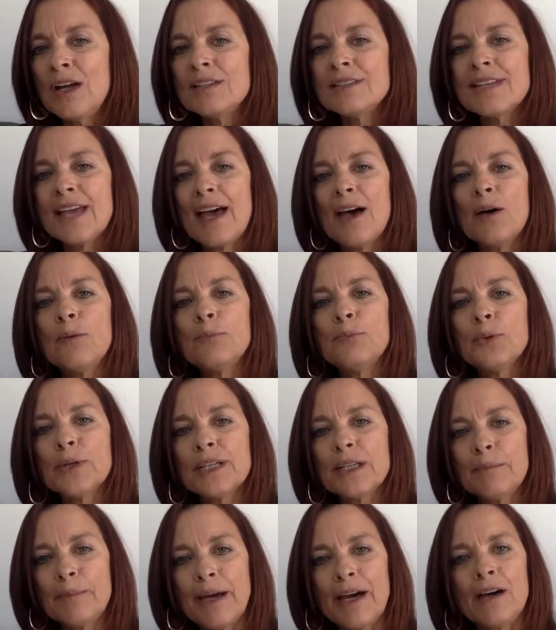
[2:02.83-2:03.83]
to help bring
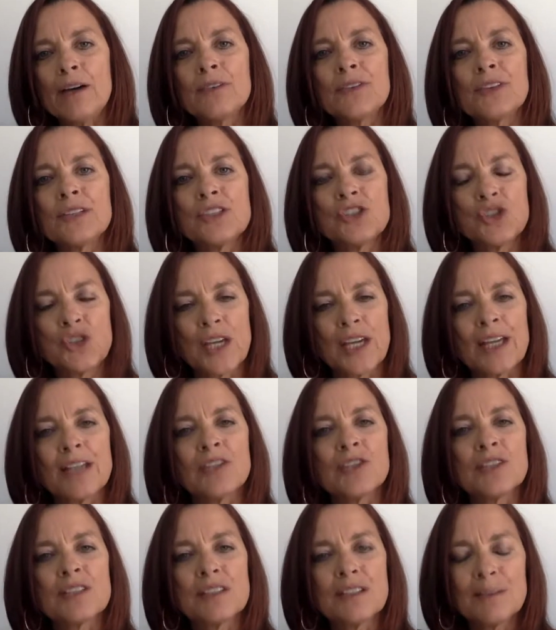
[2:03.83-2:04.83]
about the
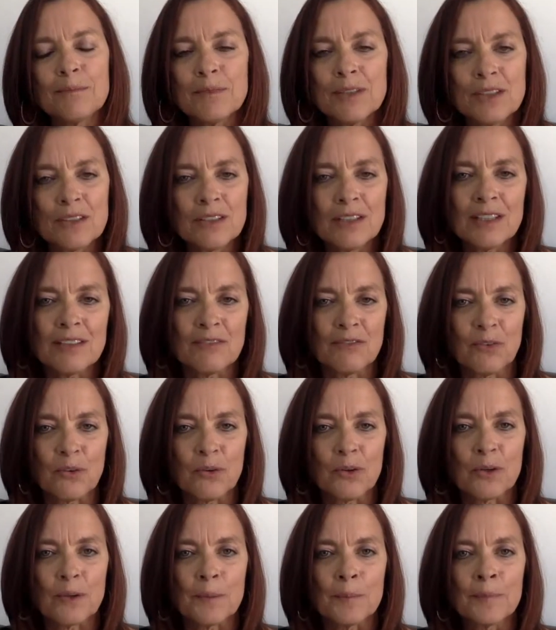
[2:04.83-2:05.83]
change that I'm looking
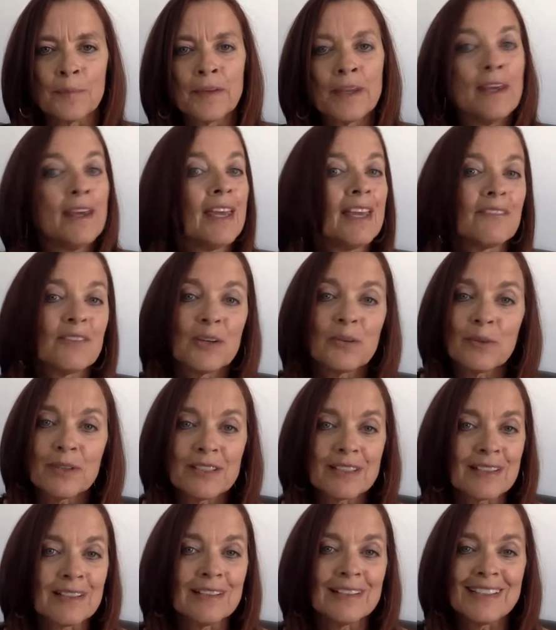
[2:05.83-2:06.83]
for. If I want
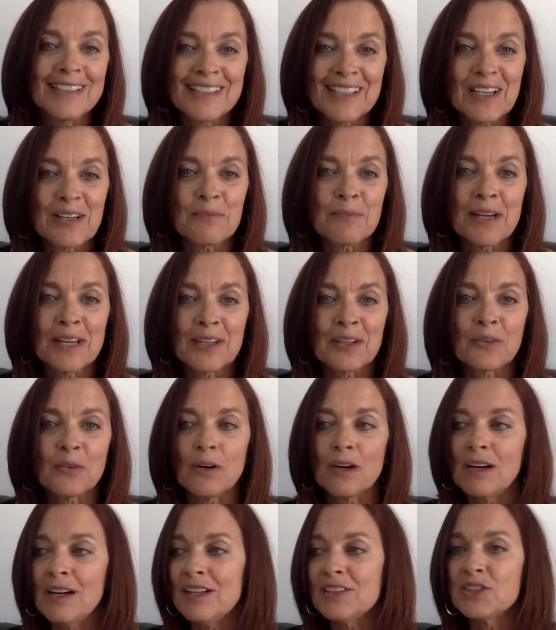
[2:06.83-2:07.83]
to clean out my
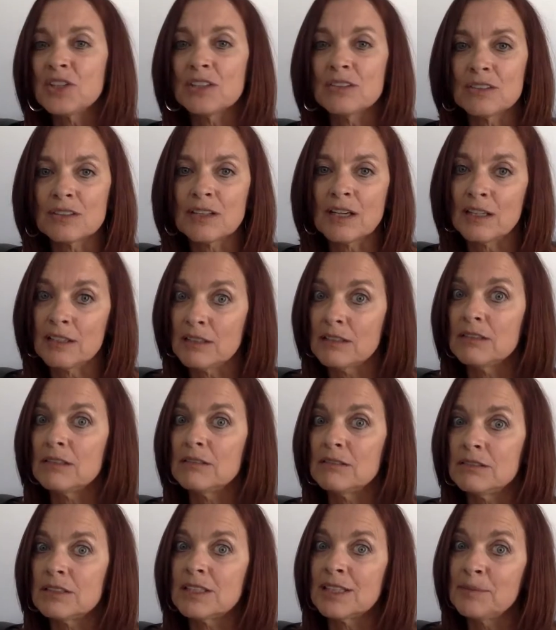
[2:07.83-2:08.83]
garage, I look at it and
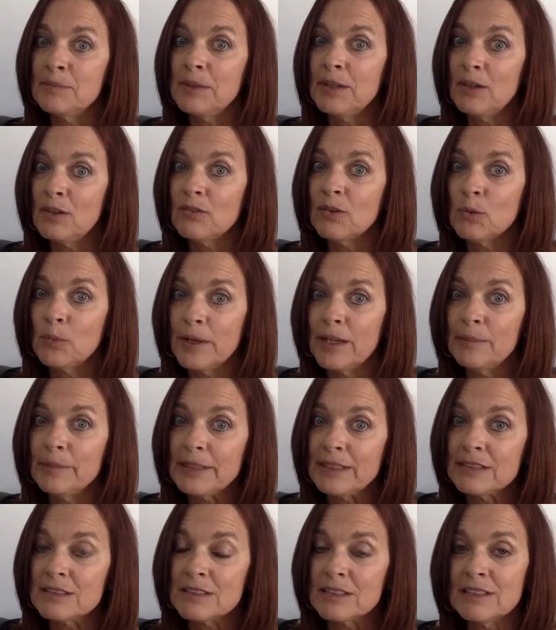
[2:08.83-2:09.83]
know it can be overwhelming
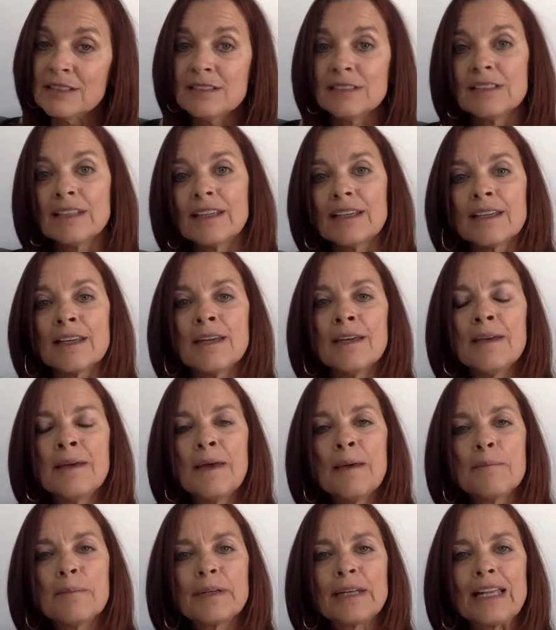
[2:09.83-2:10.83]
and daunting.
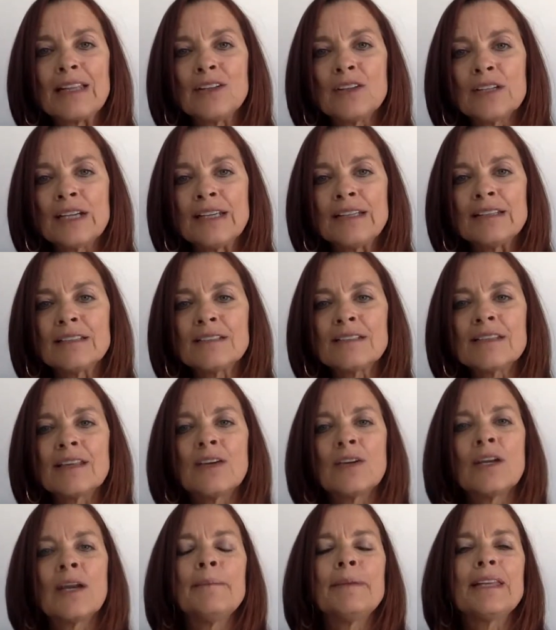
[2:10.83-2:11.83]
But I look at it and say,
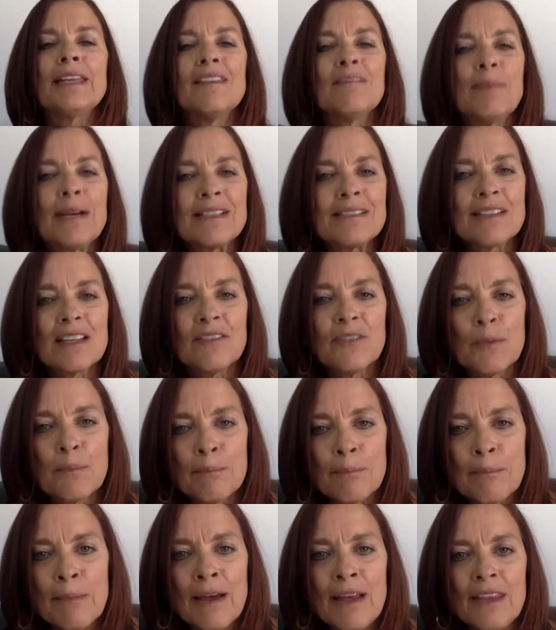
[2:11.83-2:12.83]
okay, I'm going to give myself a
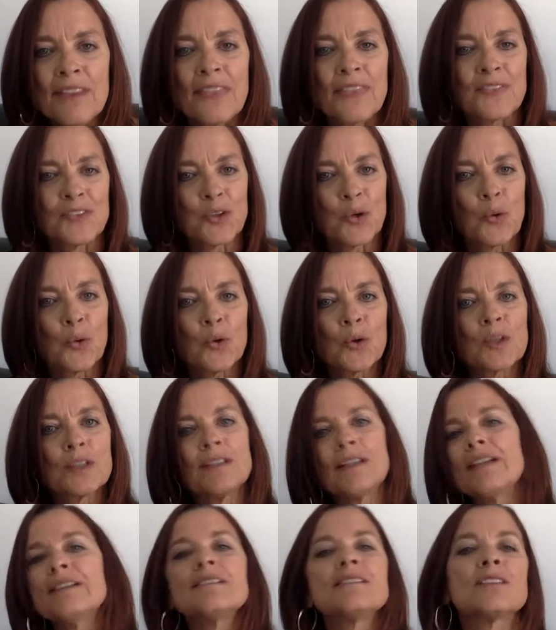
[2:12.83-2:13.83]
month to
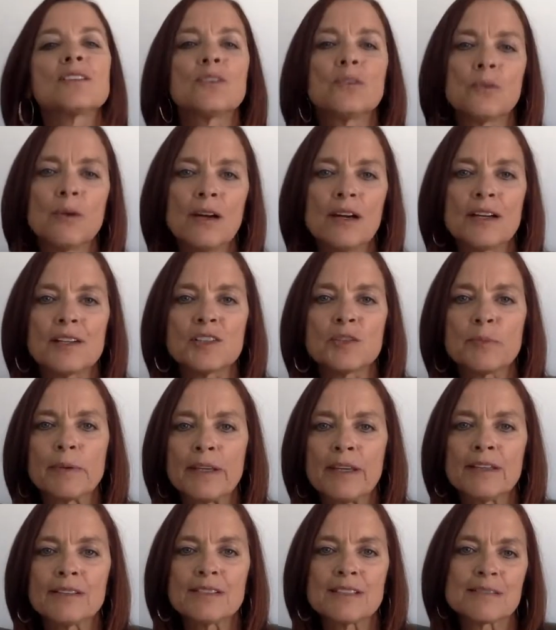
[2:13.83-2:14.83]
organize the garage
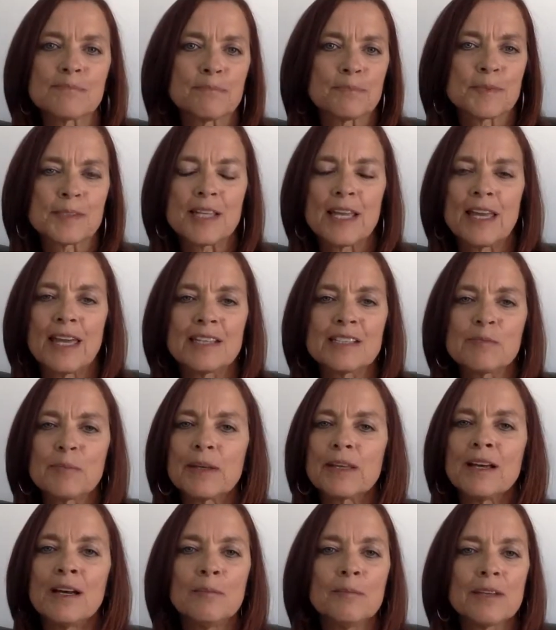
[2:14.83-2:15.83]
because it has
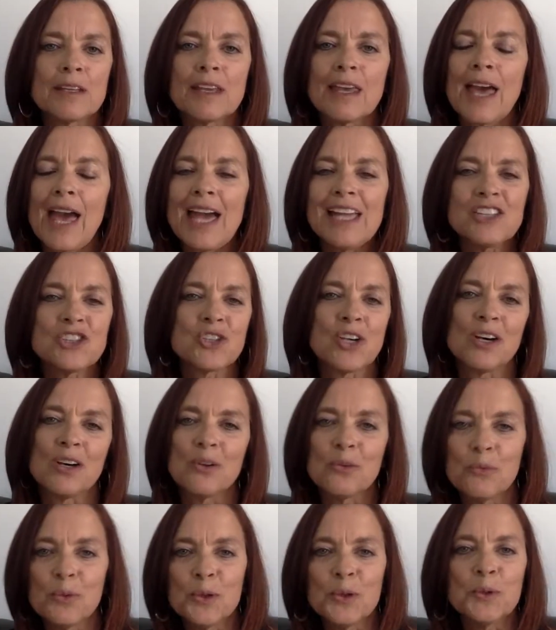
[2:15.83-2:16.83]
become the
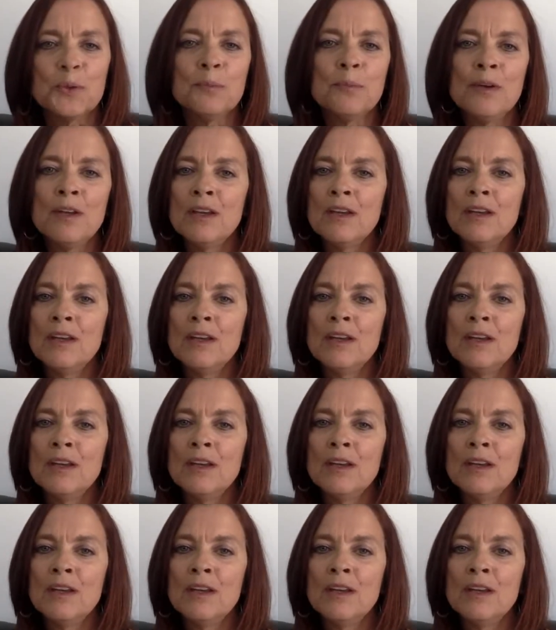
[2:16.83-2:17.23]
catch-all room